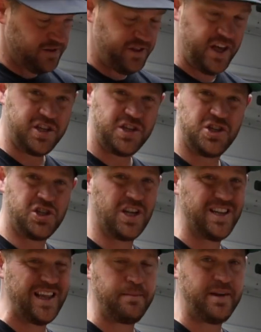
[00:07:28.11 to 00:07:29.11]
this should
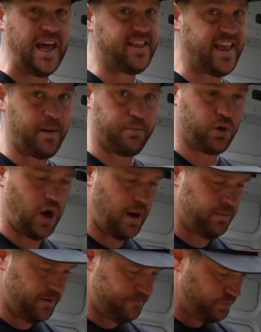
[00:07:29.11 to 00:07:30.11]
eliminate that
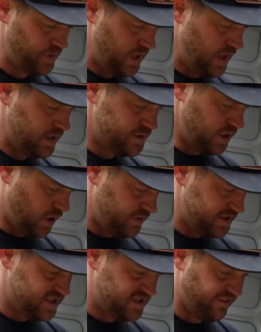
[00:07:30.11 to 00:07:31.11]
problem. So
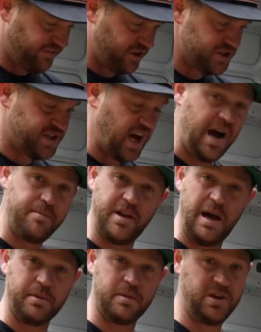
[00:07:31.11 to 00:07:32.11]
this is the first time that
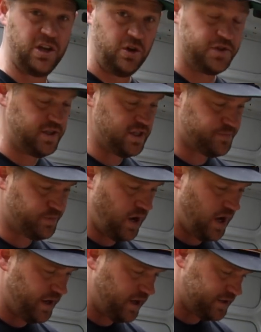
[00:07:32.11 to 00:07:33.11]
I'm going to be using this
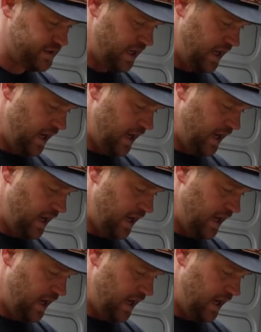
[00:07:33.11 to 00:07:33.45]
product.